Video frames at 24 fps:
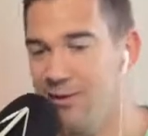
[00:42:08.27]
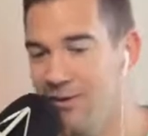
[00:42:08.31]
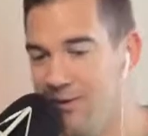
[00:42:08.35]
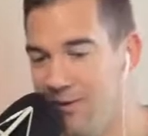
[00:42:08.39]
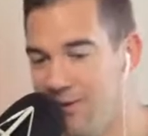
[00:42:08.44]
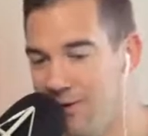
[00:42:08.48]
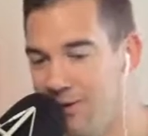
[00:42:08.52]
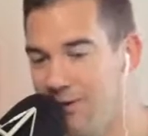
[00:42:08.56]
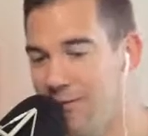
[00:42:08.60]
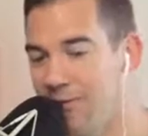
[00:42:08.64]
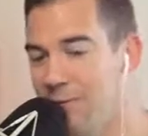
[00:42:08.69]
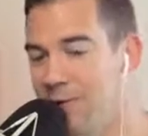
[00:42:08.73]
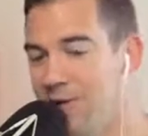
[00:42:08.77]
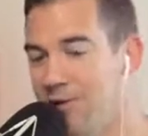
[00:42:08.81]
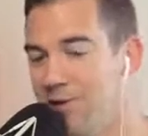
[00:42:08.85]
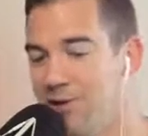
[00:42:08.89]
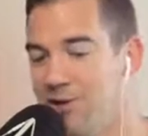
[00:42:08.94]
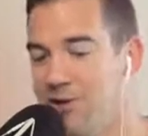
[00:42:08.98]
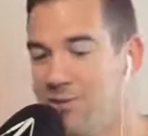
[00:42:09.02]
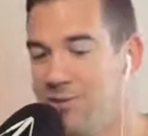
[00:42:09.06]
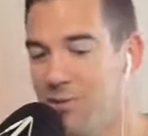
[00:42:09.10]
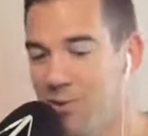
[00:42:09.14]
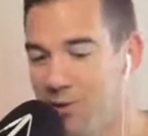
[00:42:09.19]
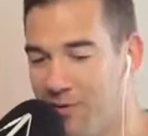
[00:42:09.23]
in a
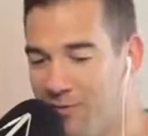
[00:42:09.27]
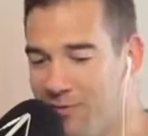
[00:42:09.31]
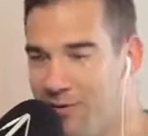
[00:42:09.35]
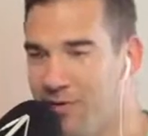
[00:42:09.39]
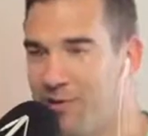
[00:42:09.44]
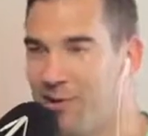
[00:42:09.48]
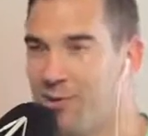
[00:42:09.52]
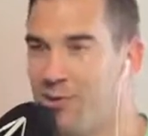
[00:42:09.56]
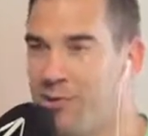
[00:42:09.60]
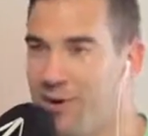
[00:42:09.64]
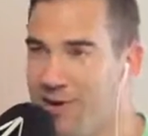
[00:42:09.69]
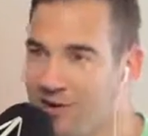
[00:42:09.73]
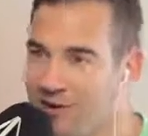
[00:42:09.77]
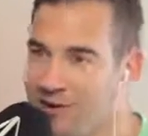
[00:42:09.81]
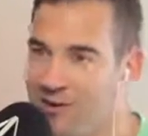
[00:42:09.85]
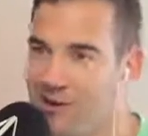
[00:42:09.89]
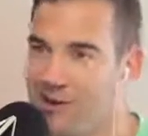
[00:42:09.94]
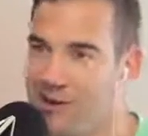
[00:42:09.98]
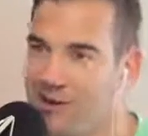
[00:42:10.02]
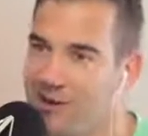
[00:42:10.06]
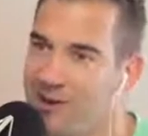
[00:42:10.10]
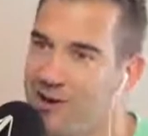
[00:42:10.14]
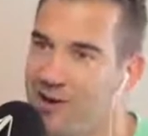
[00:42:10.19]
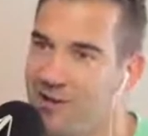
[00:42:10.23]
much more efficient way
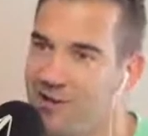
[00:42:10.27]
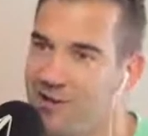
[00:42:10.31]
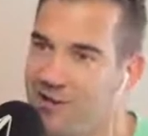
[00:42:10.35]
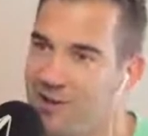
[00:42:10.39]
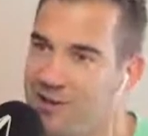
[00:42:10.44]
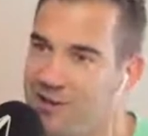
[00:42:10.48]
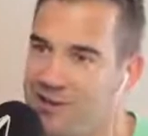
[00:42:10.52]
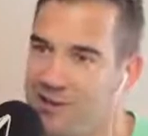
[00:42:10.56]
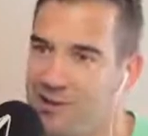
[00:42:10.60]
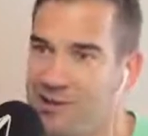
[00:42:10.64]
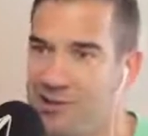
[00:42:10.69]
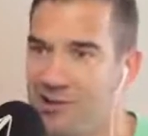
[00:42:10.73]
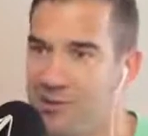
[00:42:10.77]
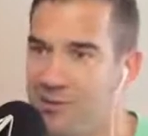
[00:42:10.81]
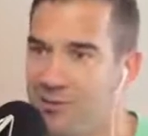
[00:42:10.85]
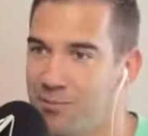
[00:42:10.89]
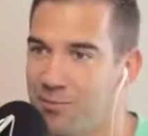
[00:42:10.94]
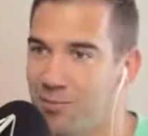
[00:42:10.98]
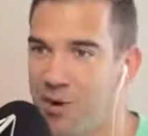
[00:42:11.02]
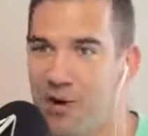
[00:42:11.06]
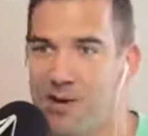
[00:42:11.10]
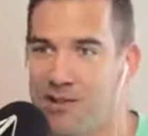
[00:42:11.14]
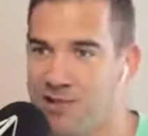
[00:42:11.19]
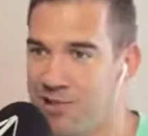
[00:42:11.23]
starting out? Is there a
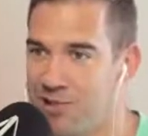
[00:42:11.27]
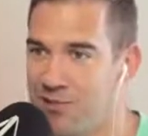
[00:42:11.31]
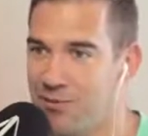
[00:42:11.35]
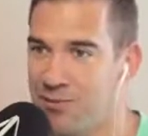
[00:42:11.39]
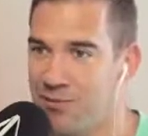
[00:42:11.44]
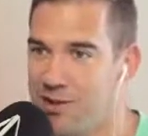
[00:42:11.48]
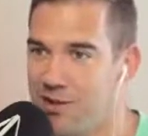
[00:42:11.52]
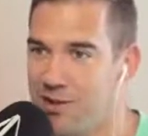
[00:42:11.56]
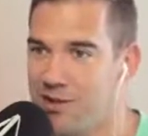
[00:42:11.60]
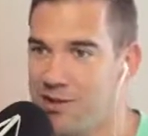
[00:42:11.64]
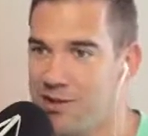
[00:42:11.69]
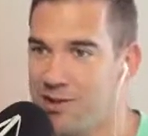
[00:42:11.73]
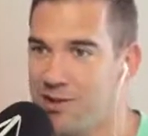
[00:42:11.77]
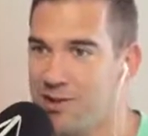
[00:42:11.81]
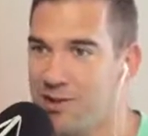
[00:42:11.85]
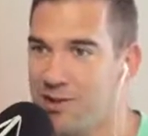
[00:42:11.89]
process for this?